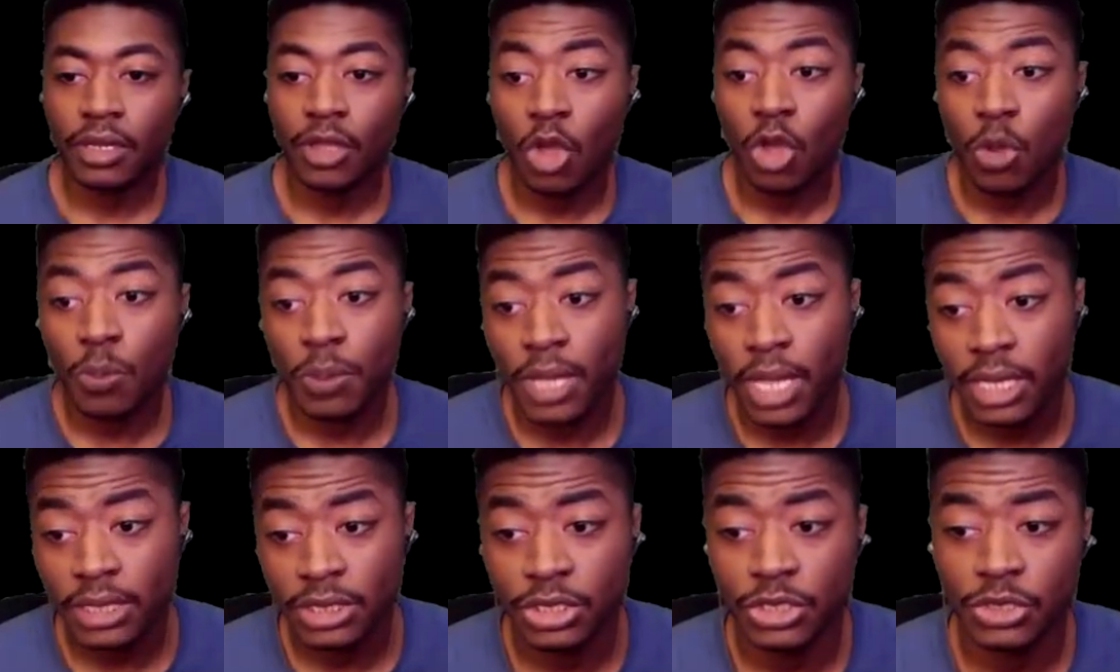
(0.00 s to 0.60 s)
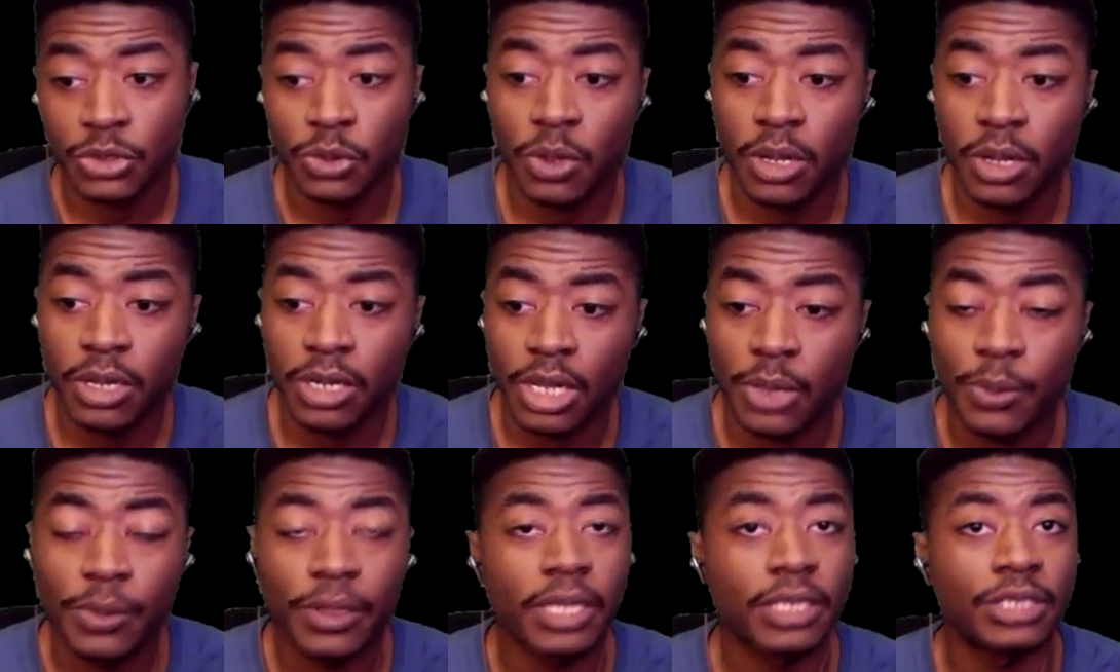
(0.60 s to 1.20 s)
hope you guys enjoyed and
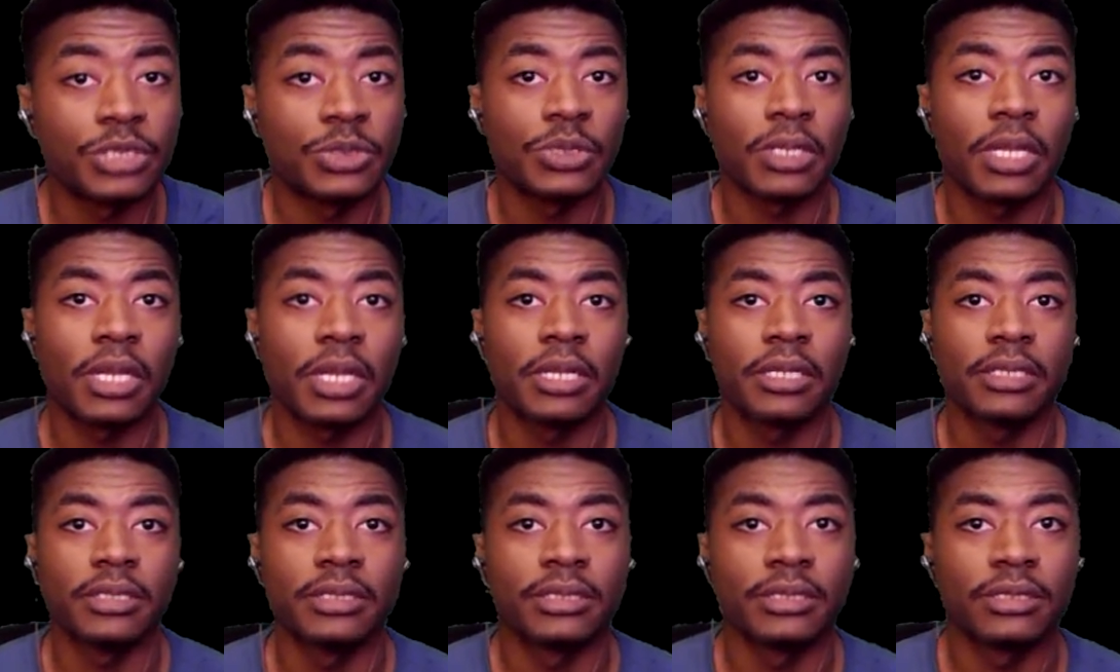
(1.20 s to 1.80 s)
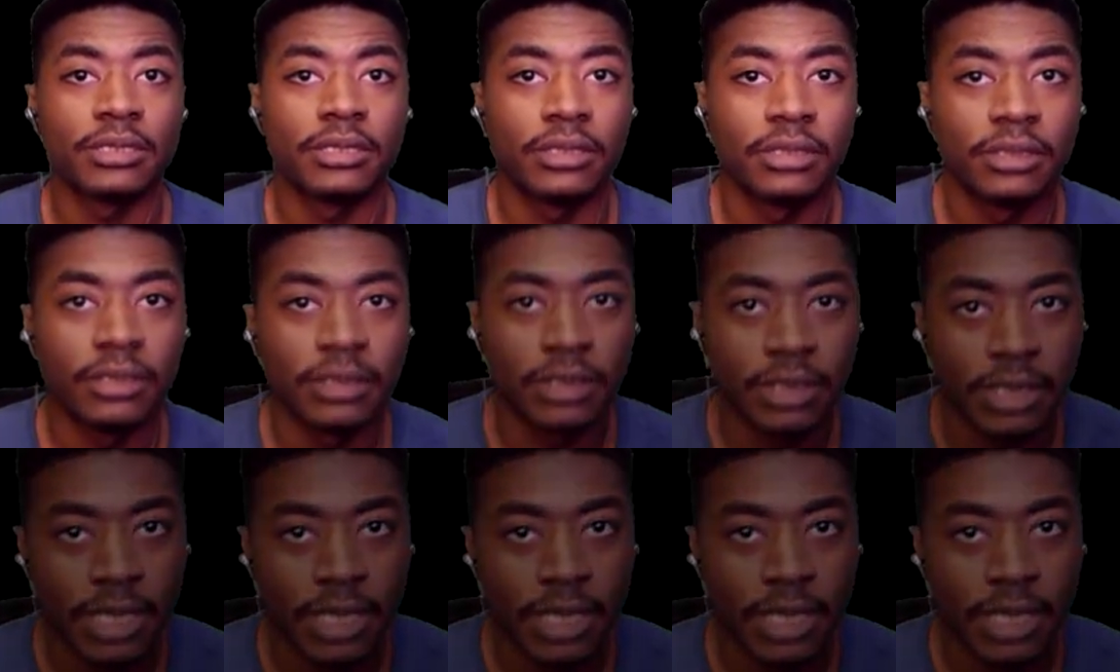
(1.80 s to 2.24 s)
I'll look at you guys in the